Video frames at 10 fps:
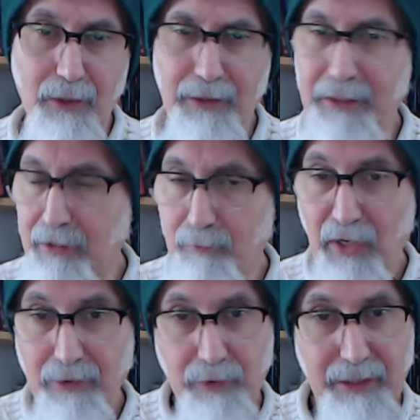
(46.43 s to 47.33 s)
Like, uh,
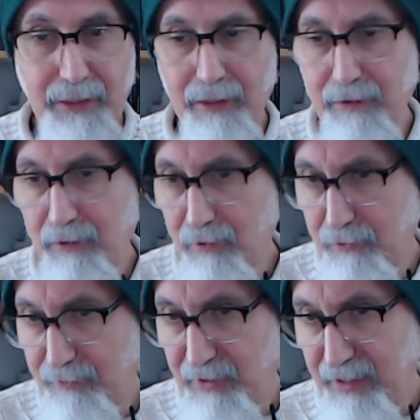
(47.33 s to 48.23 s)
by the way, gang, I'll,
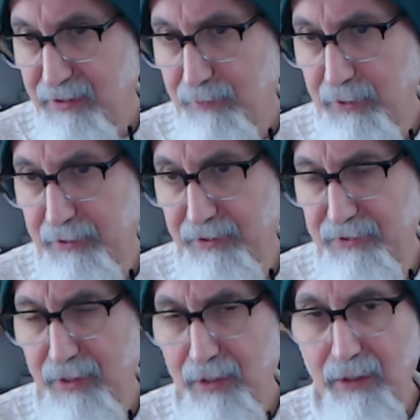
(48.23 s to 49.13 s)
I'll give you a heads up on
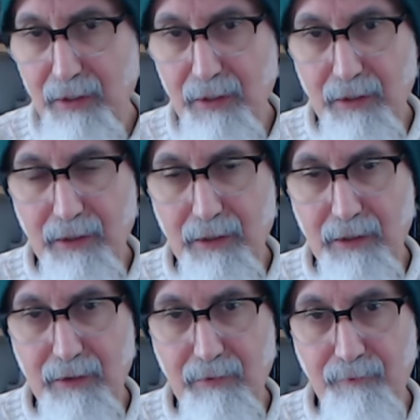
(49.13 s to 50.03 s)
this.
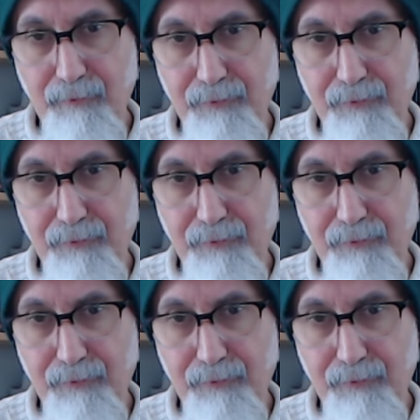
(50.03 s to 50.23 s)
Um,